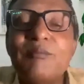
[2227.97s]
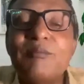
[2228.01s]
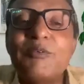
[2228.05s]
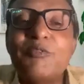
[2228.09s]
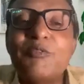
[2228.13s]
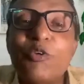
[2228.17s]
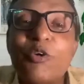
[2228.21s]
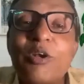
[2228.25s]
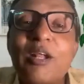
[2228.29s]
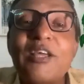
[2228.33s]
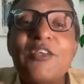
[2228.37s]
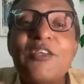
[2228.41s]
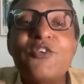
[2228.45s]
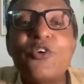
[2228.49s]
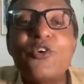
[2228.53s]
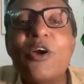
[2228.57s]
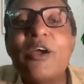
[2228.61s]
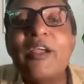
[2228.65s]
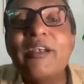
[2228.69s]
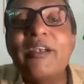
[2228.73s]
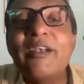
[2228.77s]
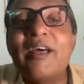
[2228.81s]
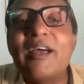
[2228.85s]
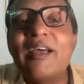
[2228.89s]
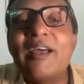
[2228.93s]
before I
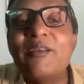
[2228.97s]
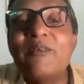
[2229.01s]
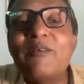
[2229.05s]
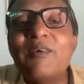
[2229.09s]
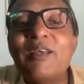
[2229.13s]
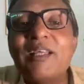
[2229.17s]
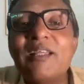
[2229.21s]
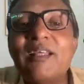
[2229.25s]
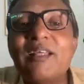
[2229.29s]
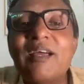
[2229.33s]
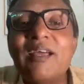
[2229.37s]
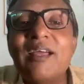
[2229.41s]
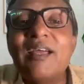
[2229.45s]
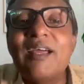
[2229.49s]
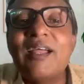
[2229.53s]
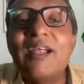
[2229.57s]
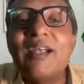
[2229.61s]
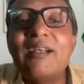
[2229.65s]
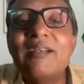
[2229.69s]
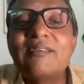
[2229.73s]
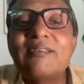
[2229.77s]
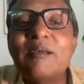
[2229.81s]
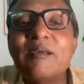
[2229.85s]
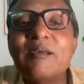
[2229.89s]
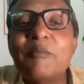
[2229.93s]
joined Ayurveda, I
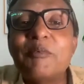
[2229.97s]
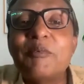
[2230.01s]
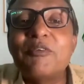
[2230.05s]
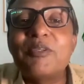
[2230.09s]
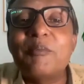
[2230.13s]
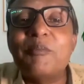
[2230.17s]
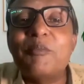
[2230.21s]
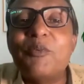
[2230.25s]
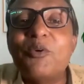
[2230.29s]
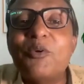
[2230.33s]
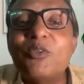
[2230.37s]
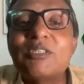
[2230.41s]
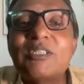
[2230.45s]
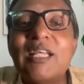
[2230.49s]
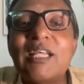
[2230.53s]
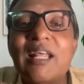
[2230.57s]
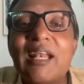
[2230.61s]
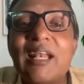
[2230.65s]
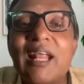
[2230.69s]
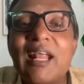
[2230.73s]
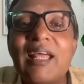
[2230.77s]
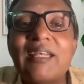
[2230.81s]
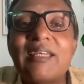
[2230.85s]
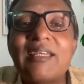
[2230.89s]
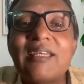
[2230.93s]
had some of the most
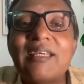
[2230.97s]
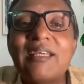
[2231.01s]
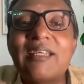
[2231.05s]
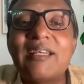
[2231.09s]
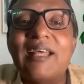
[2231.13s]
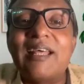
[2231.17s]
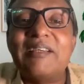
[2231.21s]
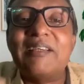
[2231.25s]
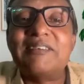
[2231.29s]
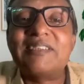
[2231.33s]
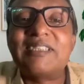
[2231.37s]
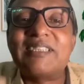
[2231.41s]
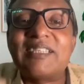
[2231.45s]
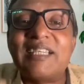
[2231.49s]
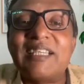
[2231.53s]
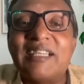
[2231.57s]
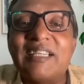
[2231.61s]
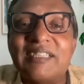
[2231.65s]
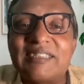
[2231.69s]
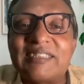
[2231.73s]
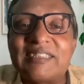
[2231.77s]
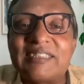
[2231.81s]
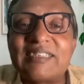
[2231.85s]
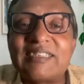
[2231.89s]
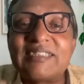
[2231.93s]
erratic
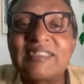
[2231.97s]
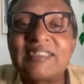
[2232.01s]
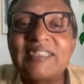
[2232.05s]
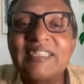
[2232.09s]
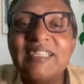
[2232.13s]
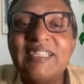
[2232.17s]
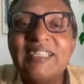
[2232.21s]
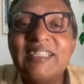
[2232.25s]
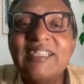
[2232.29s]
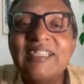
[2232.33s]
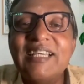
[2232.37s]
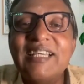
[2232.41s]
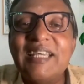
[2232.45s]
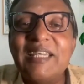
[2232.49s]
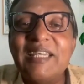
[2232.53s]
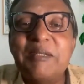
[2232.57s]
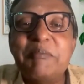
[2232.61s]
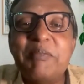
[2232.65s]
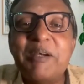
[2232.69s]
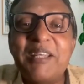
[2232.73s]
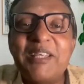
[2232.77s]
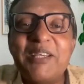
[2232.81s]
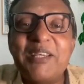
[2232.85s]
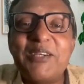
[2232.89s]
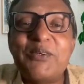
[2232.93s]
lifestyles
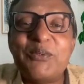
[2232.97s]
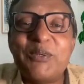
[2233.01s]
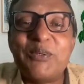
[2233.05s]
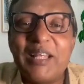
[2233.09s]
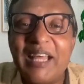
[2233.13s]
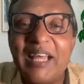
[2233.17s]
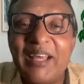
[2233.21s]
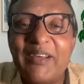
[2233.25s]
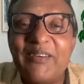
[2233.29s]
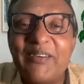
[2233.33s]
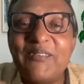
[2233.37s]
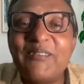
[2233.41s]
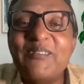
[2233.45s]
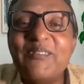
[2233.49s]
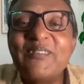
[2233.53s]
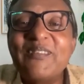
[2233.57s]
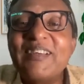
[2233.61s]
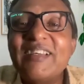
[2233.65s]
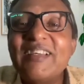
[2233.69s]
anybody could have.